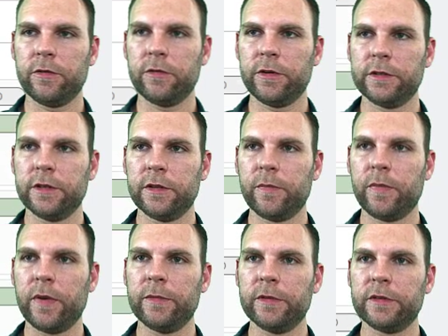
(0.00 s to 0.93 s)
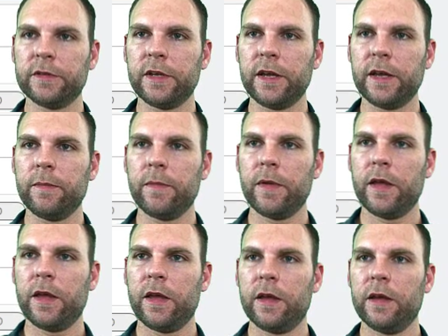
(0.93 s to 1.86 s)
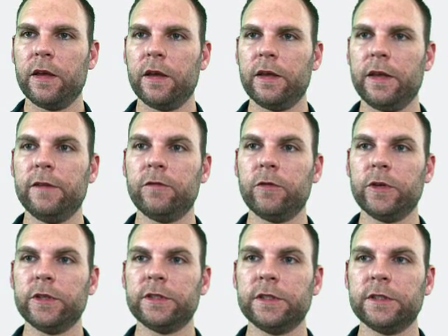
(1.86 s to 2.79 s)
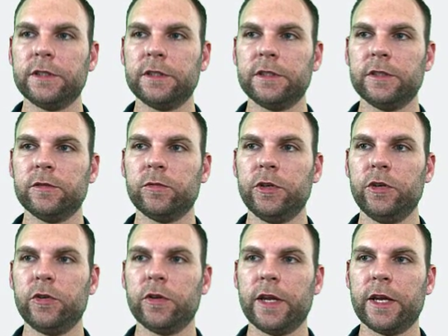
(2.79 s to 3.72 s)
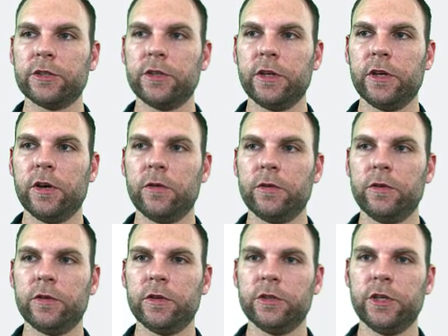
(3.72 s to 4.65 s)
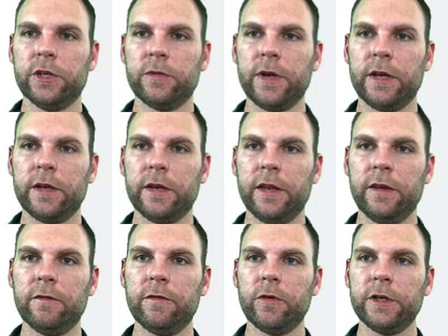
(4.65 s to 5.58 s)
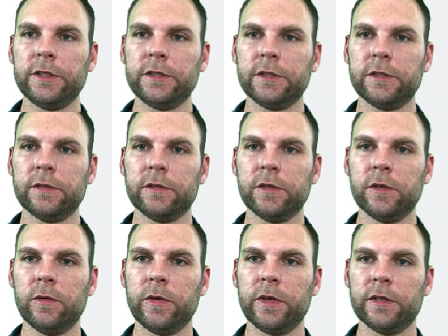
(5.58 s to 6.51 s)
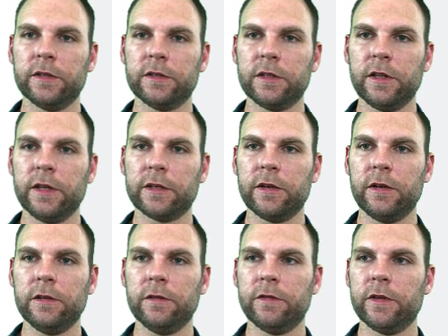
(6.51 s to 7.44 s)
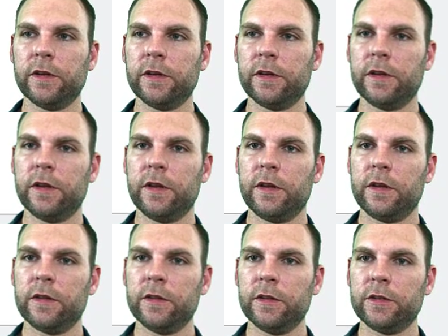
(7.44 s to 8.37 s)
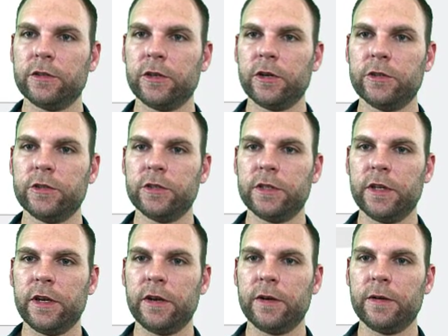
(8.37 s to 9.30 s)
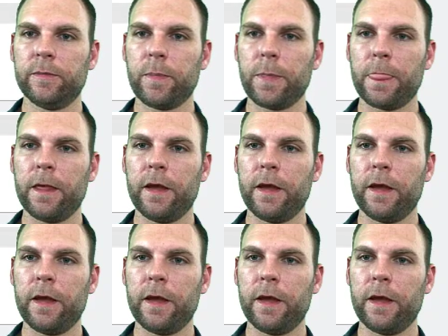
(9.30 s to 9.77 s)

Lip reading: all there is on the payments tab. Invoices, this is where you can actually go and you can generate an invoice. So we can select all of the charges there.